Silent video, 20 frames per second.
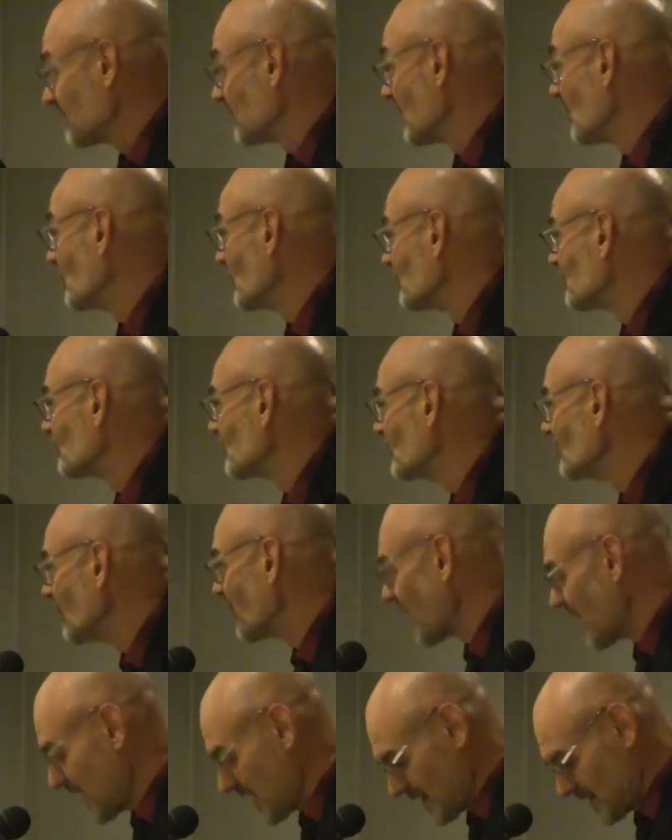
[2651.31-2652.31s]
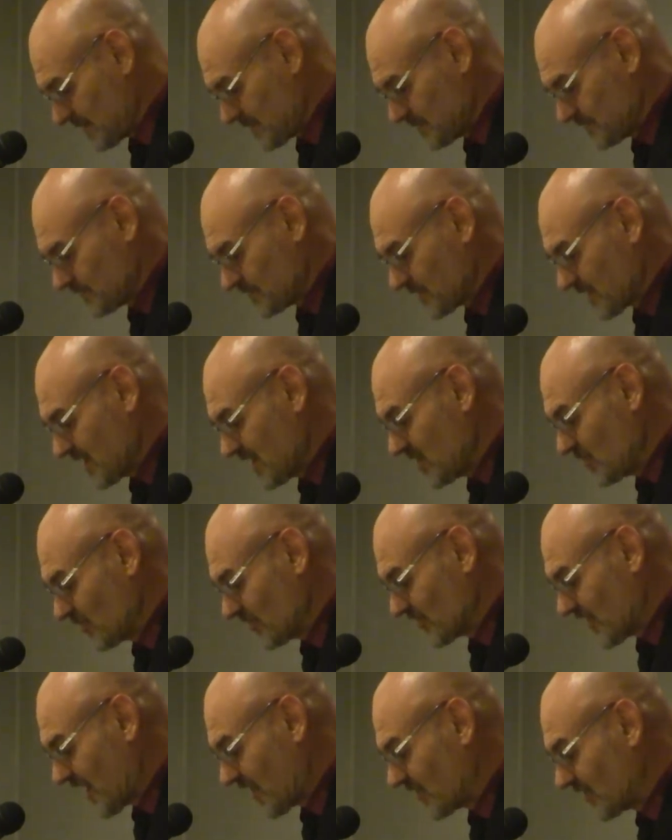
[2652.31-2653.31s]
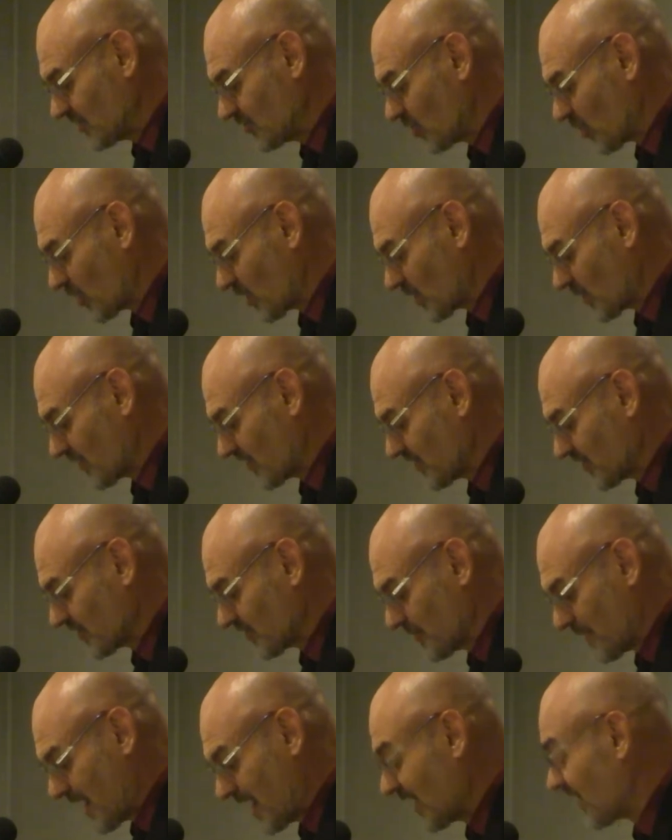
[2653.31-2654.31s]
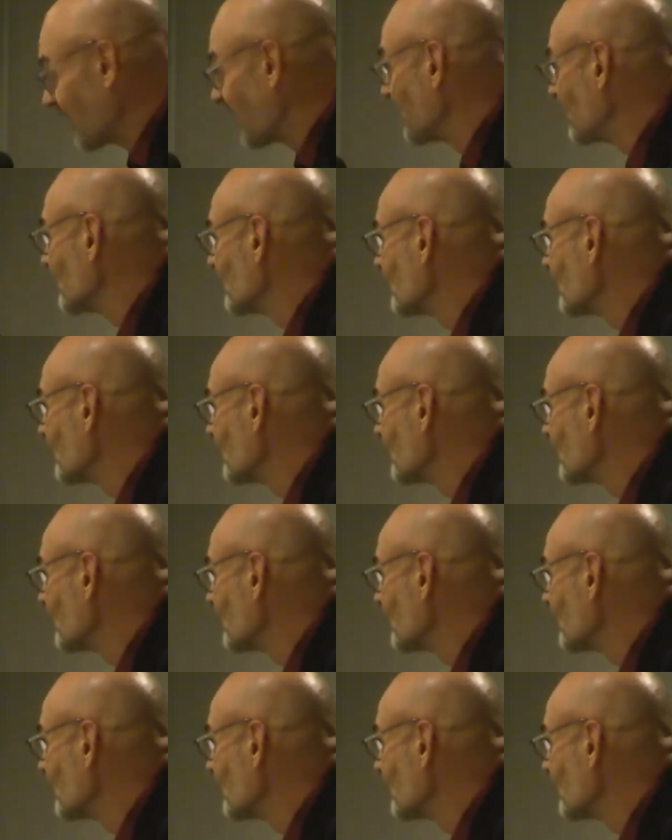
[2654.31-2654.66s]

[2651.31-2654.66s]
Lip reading: It was too late. He was out the door with a smile on his